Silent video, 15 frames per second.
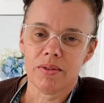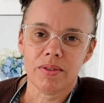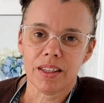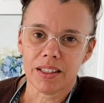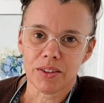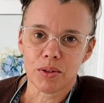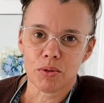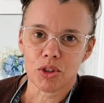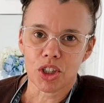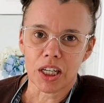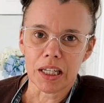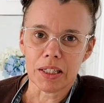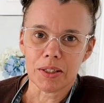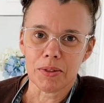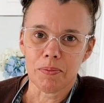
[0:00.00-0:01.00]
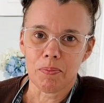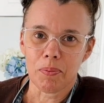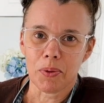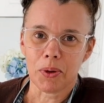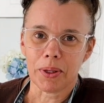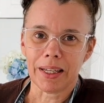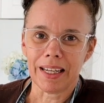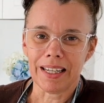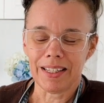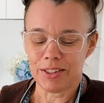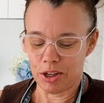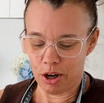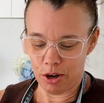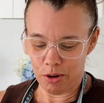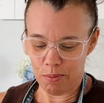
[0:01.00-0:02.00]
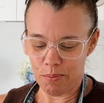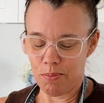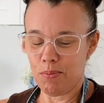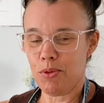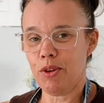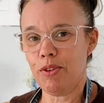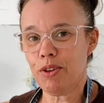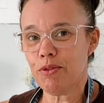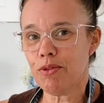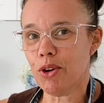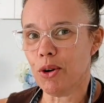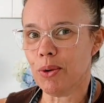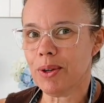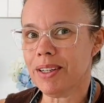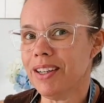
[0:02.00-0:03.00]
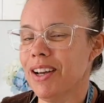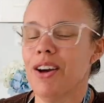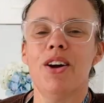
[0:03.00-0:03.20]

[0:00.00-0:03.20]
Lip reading: That's all changed. Okay, so moving forward,